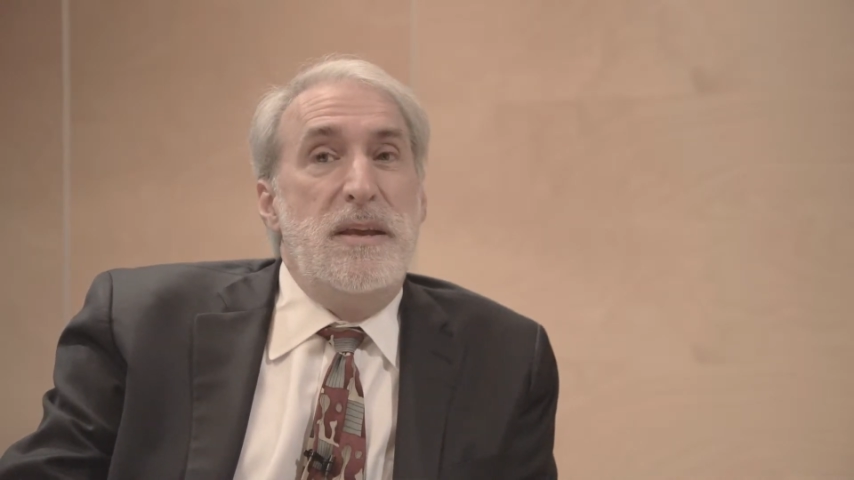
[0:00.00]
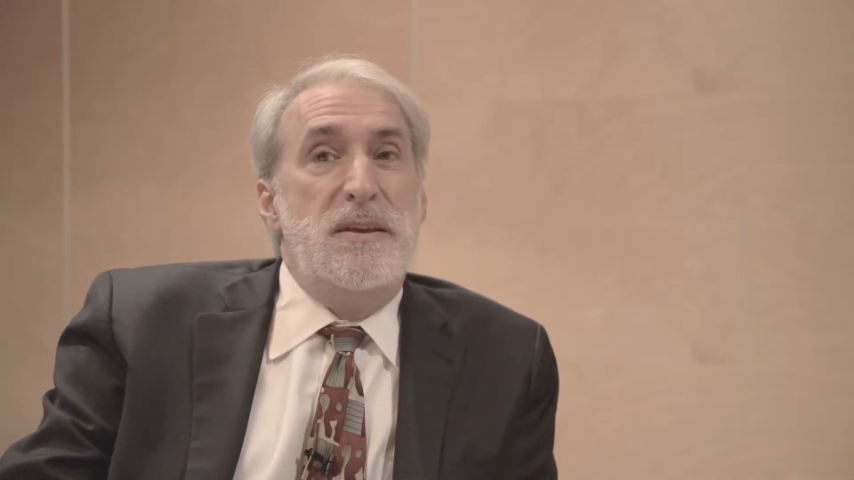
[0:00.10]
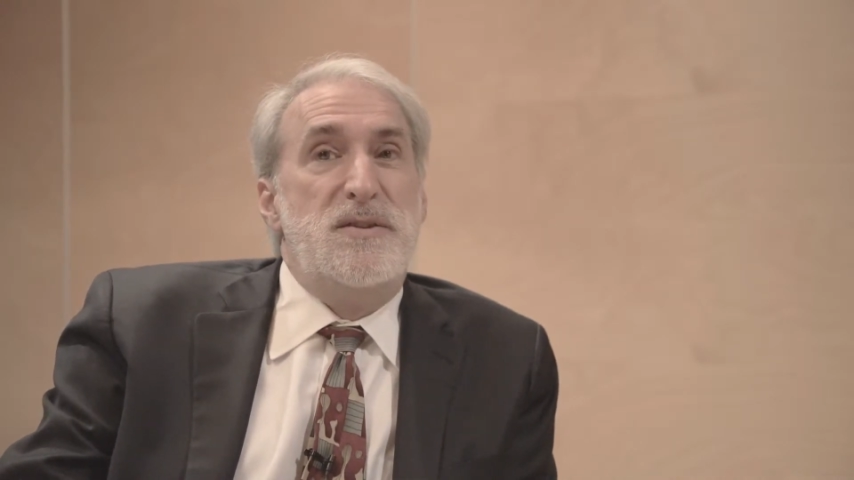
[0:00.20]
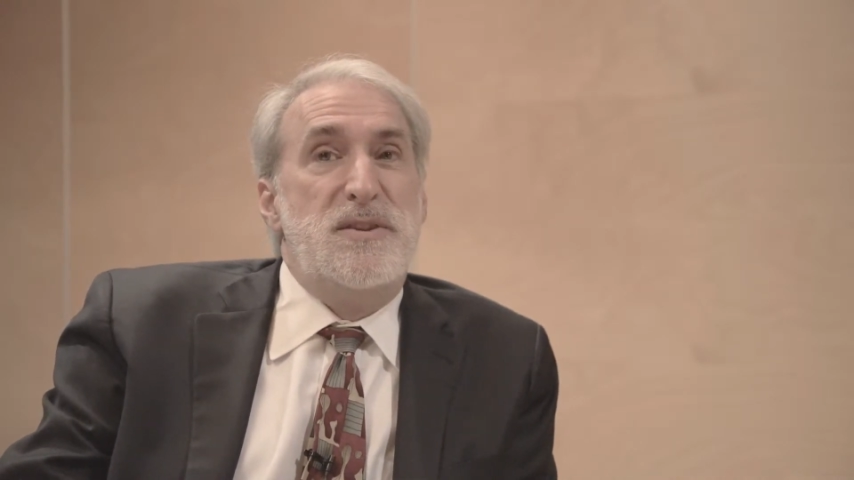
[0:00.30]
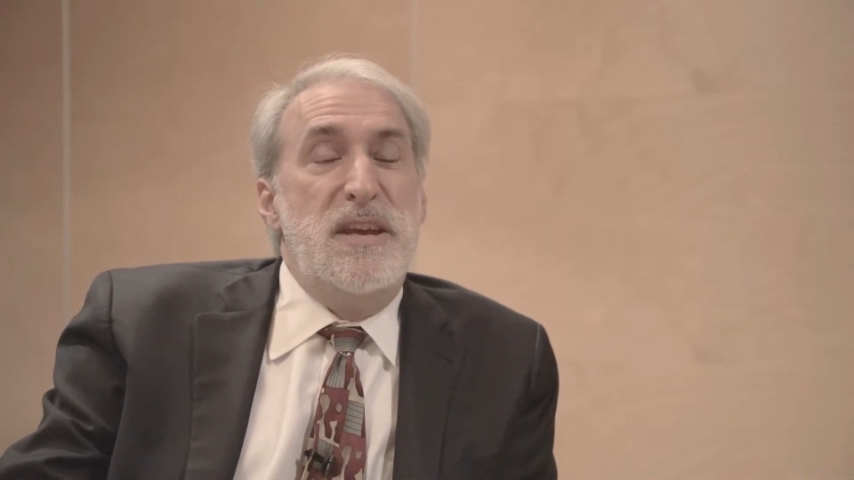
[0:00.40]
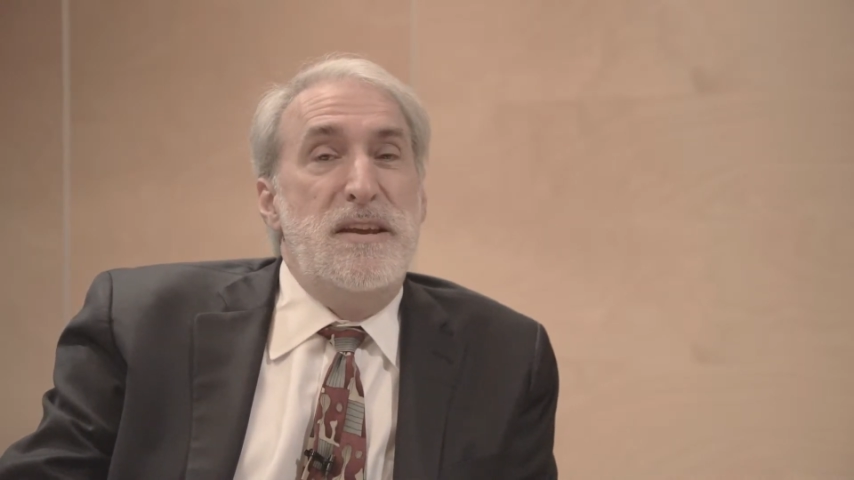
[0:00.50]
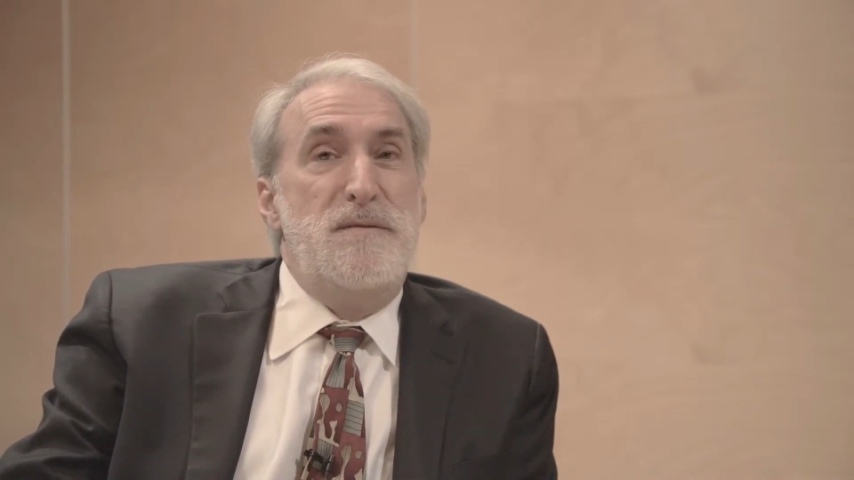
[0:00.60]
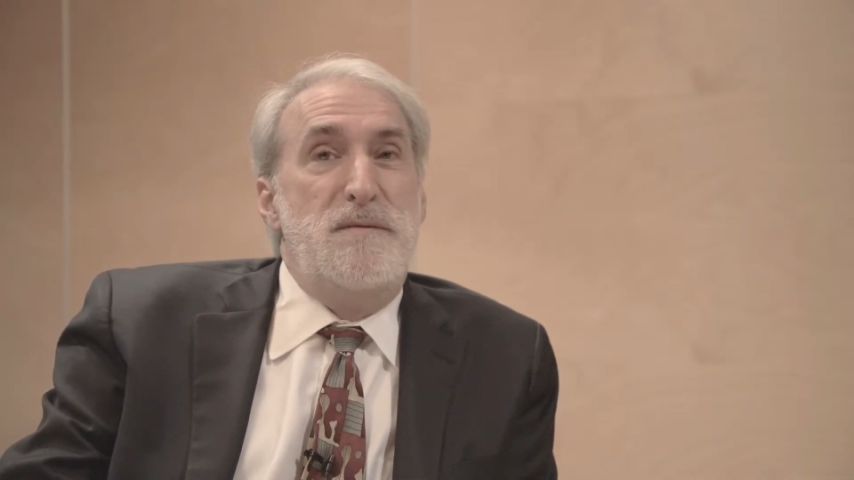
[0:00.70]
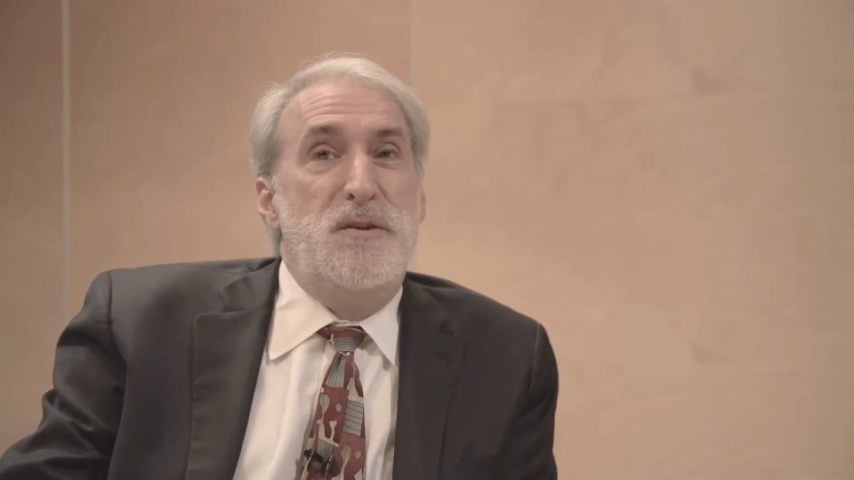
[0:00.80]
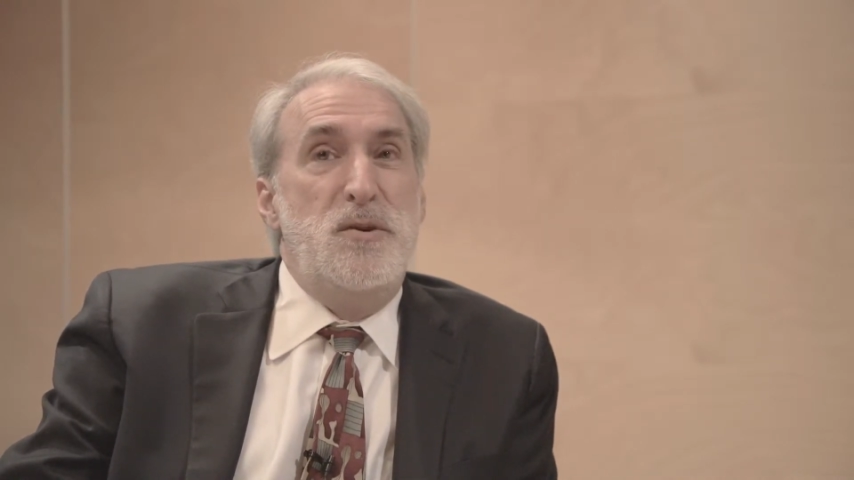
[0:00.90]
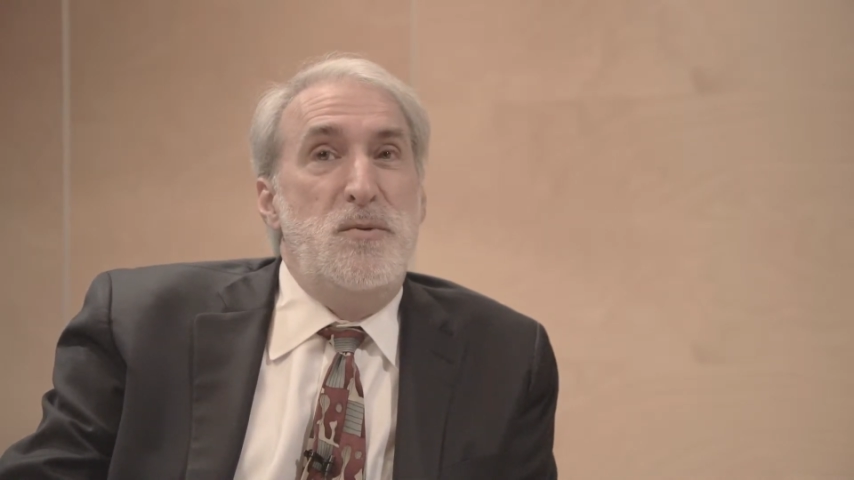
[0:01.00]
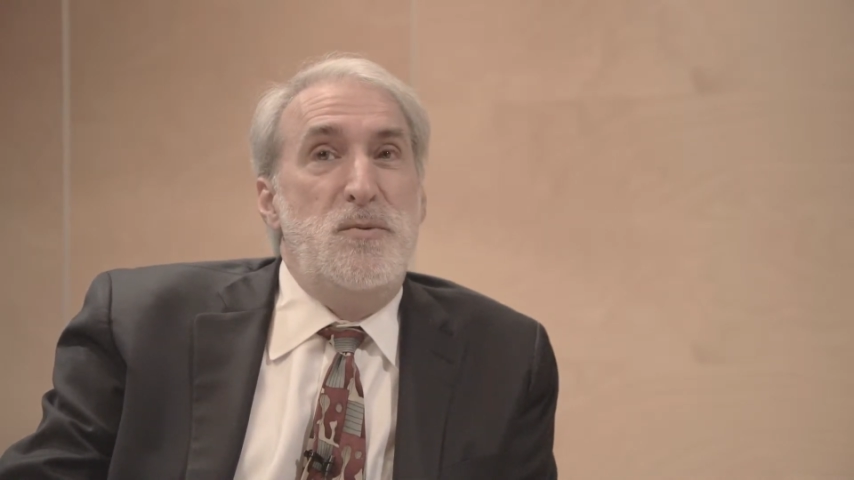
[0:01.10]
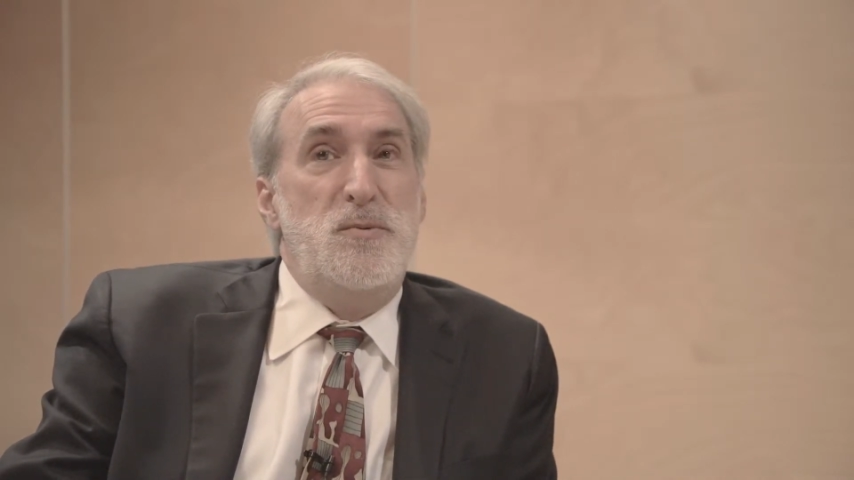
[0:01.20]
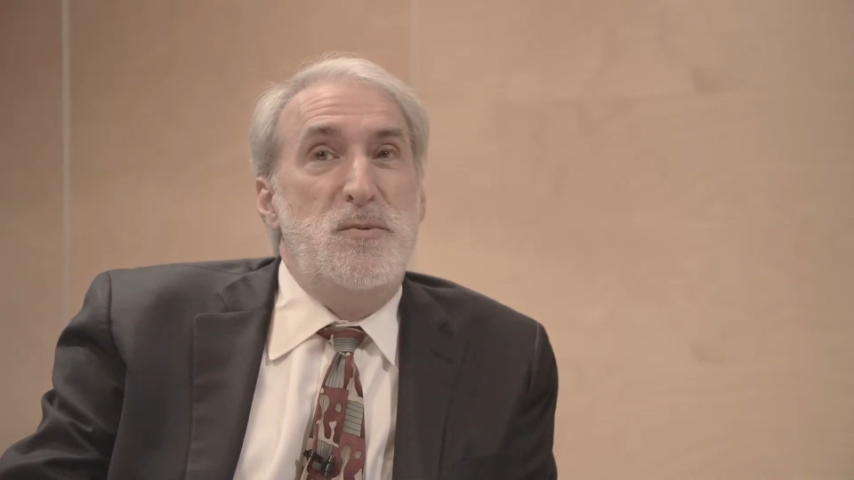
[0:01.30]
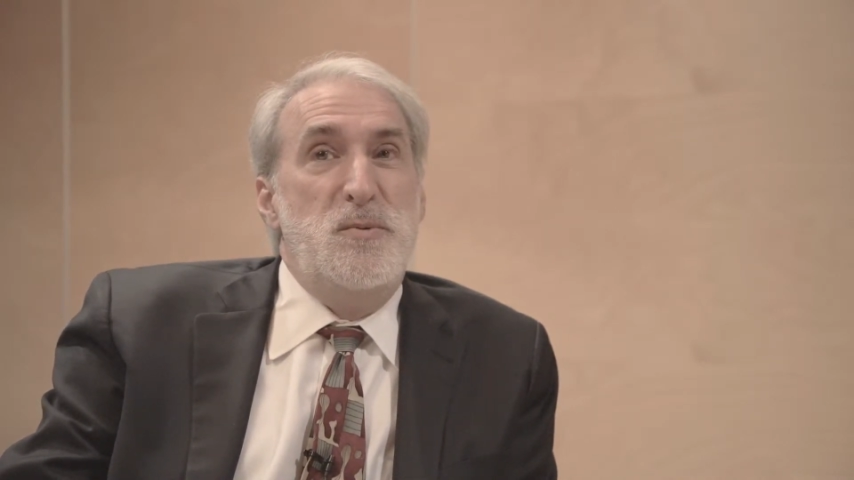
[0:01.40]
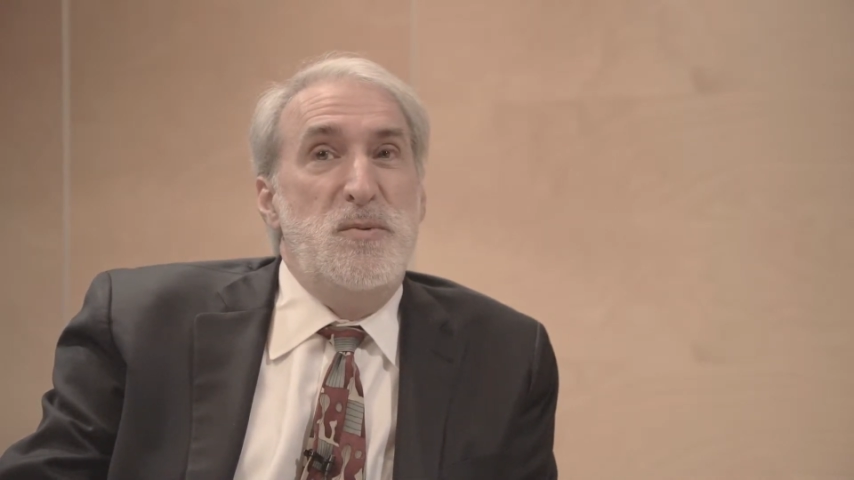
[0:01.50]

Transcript: is if you,